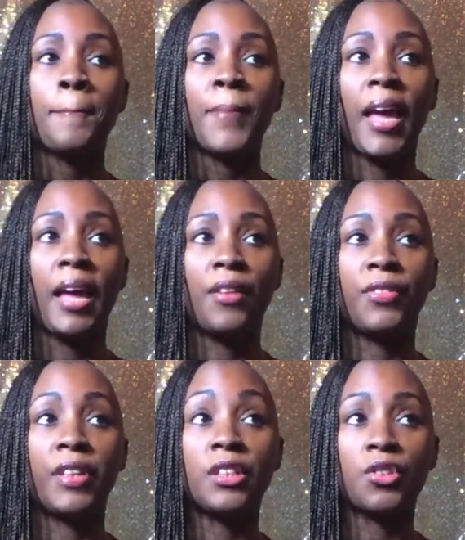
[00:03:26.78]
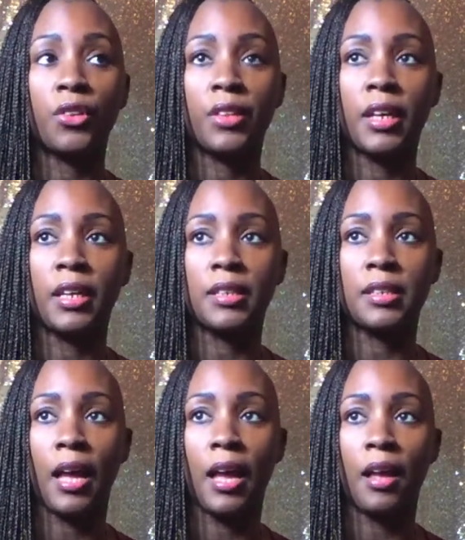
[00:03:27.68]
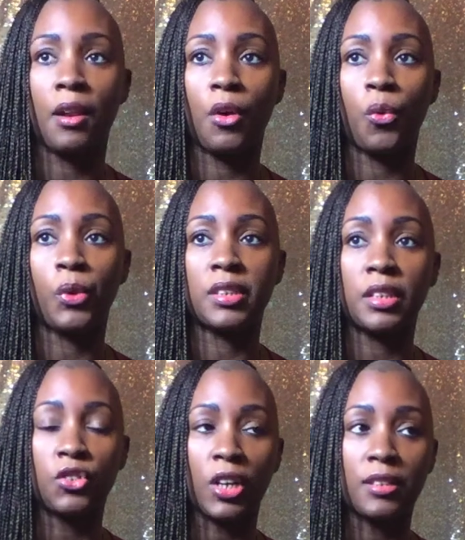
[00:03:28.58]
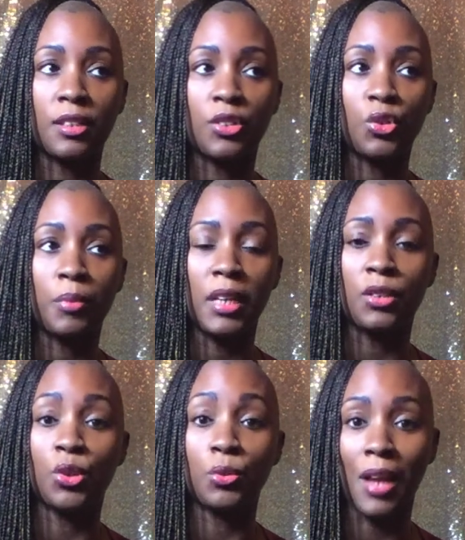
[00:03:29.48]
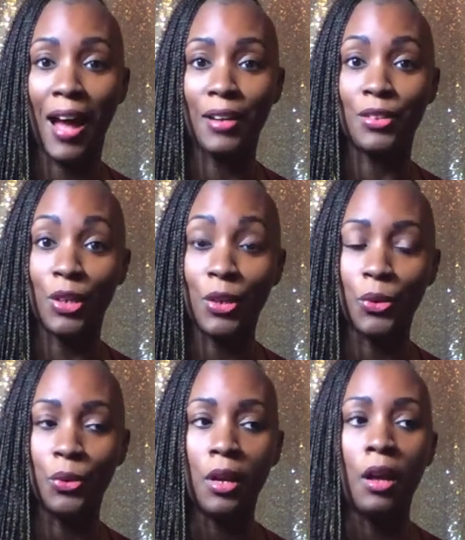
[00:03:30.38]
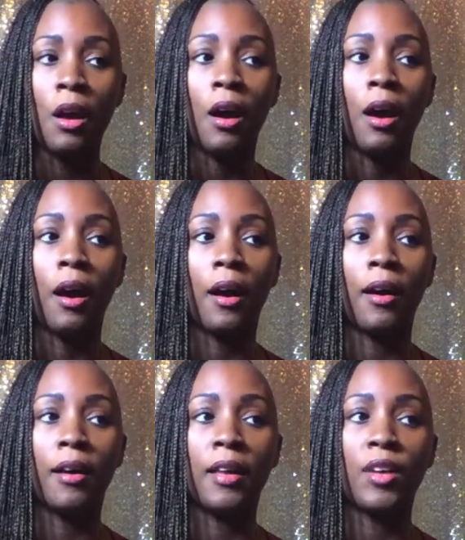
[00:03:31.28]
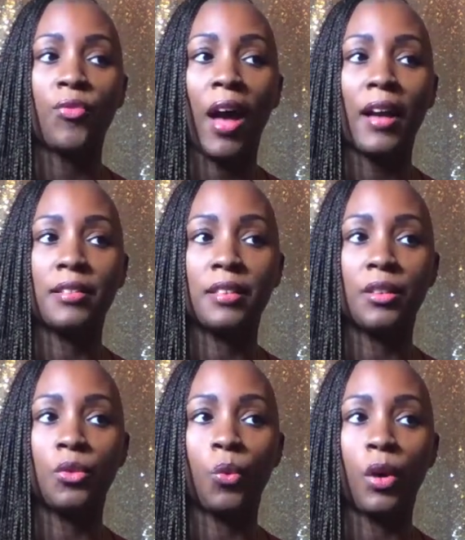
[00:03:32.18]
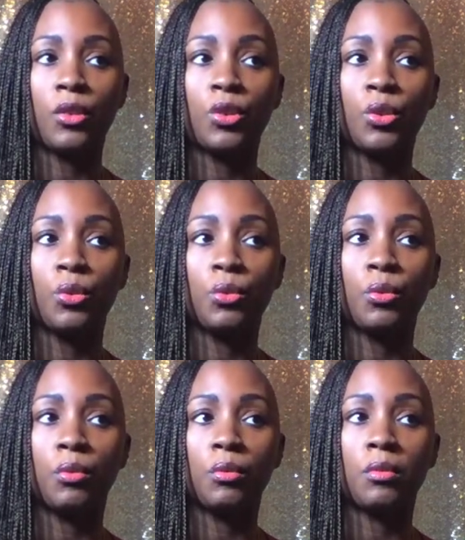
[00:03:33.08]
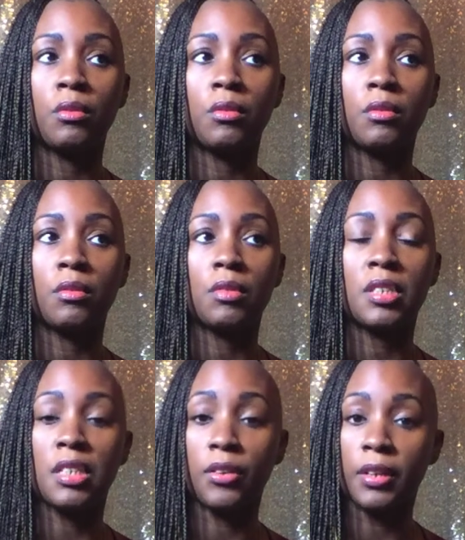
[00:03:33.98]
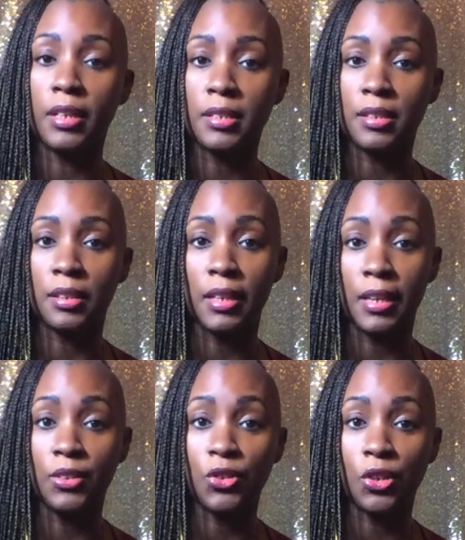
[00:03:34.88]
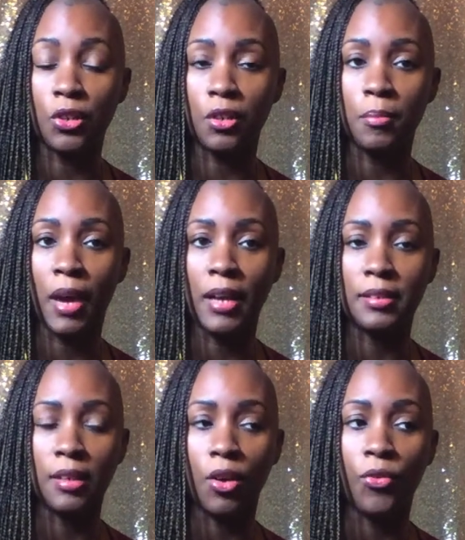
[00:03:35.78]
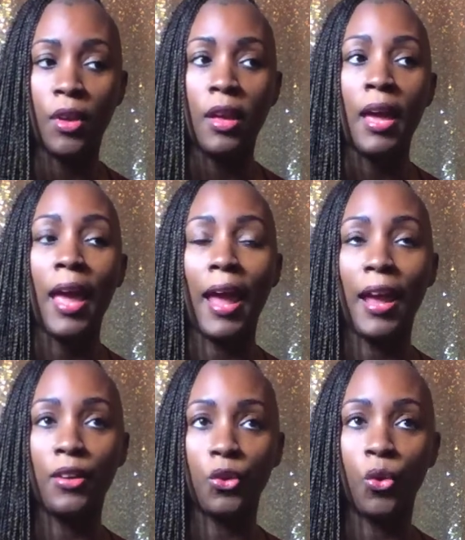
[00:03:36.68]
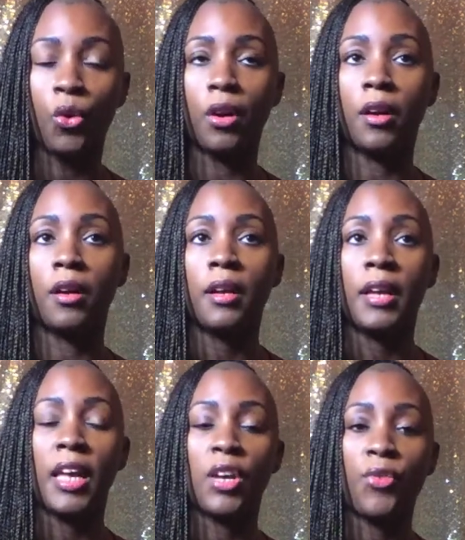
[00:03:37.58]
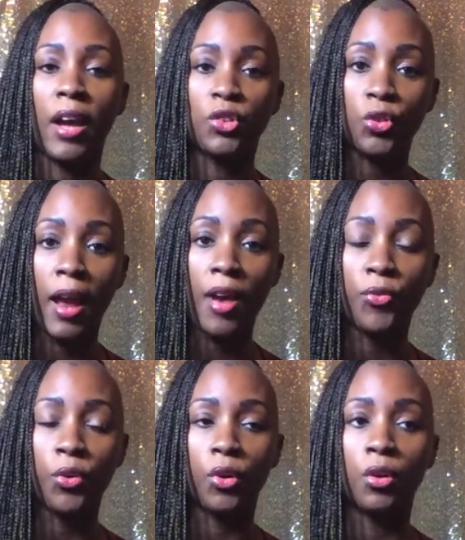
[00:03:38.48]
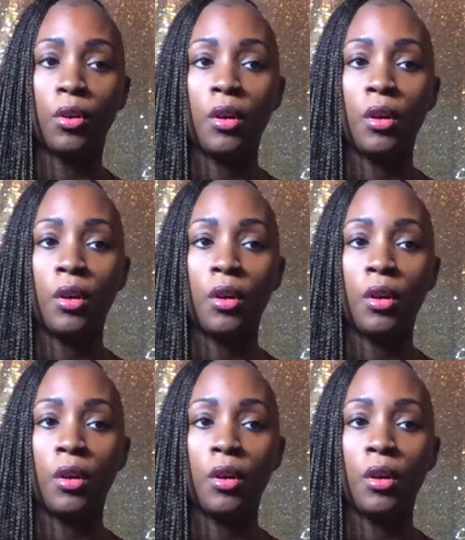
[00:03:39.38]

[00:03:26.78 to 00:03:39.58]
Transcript: And these are things that was suggested to me to not do if I didn't want to seriously injure myself, and or if I travel,